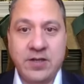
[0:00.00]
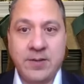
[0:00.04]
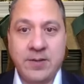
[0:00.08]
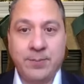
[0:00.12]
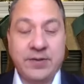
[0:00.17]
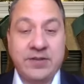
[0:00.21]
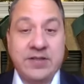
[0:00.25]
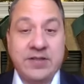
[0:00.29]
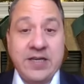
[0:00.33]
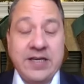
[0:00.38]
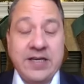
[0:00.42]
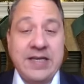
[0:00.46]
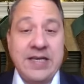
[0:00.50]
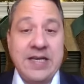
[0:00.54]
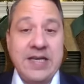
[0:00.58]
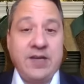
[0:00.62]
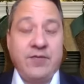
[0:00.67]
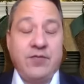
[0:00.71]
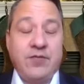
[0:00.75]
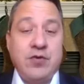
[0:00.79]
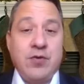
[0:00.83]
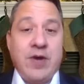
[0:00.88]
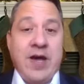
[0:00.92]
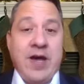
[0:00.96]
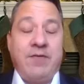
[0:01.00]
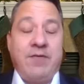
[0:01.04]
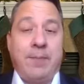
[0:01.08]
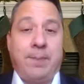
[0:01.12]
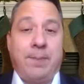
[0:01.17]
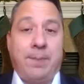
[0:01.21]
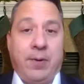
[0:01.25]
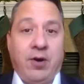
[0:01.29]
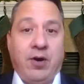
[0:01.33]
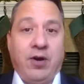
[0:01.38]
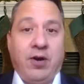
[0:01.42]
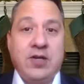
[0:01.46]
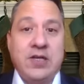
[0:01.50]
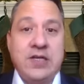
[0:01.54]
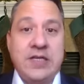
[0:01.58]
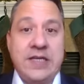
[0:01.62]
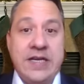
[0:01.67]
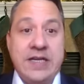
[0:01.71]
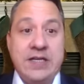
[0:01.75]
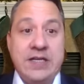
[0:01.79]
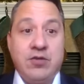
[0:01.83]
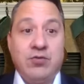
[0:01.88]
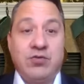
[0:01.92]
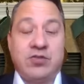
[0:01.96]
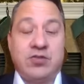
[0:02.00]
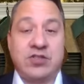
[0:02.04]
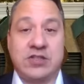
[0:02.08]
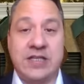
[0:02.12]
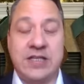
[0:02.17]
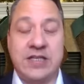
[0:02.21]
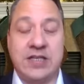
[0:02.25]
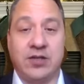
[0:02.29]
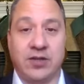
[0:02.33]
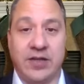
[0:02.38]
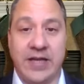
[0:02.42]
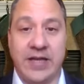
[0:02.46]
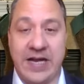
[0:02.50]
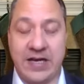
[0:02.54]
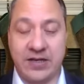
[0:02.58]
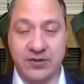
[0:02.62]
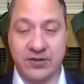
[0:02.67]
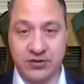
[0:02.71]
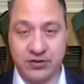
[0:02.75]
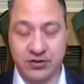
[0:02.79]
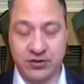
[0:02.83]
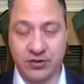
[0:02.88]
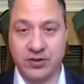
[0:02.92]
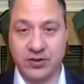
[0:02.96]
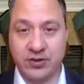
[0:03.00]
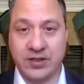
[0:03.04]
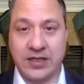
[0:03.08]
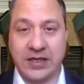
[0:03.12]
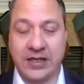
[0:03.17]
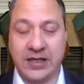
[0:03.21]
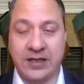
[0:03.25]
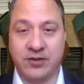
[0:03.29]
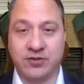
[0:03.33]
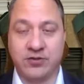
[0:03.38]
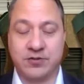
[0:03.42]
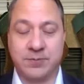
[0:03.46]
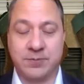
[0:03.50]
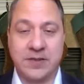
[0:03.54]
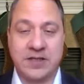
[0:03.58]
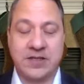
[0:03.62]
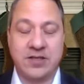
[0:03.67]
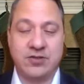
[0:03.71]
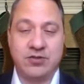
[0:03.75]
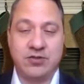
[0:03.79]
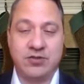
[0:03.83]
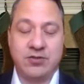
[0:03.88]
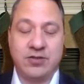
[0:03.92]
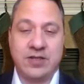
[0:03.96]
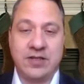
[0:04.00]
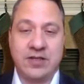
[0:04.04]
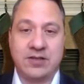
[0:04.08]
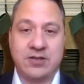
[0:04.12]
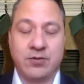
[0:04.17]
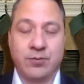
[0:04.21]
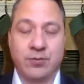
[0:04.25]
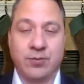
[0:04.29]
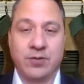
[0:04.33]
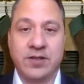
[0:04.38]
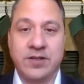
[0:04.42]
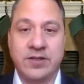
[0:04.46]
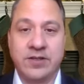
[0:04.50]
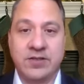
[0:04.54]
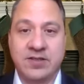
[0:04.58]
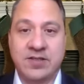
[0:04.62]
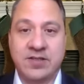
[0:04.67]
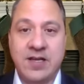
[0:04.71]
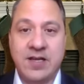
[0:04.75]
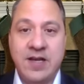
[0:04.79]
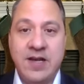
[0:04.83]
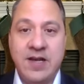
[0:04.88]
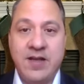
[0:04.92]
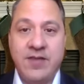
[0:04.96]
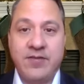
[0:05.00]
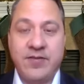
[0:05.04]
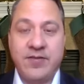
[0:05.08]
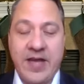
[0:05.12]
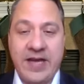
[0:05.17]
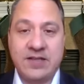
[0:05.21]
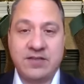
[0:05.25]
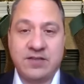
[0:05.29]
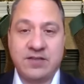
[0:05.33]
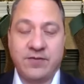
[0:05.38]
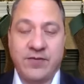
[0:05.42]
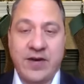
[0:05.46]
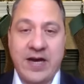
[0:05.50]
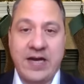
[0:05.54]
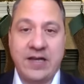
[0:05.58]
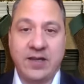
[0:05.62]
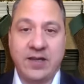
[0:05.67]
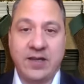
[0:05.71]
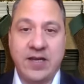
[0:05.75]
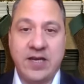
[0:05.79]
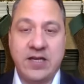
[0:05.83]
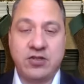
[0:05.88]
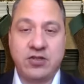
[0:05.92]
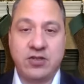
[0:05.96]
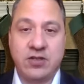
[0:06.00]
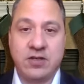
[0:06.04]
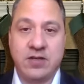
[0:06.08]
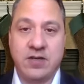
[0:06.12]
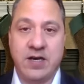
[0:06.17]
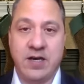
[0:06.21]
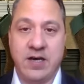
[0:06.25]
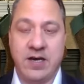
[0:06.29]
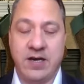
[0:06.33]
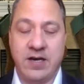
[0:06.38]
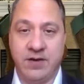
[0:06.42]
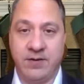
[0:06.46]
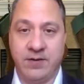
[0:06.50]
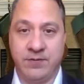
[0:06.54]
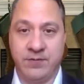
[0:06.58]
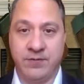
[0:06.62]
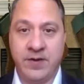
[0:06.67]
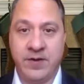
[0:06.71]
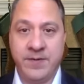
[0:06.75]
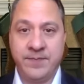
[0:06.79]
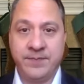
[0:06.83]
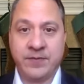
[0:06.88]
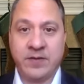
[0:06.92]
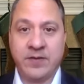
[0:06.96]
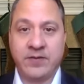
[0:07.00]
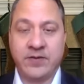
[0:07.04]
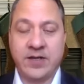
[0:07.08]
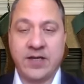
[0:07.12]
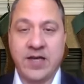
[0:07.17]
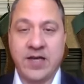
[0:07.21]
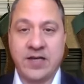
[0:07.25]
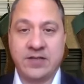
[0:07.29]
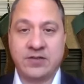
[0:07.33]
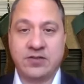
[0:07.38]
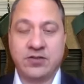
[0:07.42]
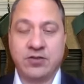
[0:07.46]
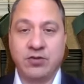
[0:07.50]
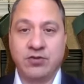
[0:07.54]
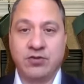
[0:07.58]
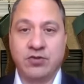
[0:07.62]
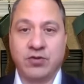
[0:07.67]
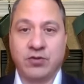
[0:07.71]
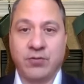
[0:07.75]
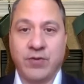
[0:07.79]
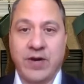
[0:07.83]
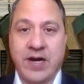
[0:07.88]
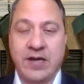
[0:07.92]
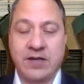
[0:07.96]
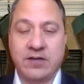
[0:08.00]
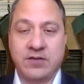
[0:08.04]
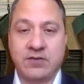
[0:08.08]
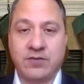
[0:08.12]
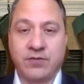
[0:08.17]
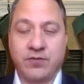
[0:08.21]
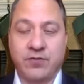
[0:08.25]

But then again, if you have a party and you single out certain colors because you think they're religious, that is a violation of the constitutional right to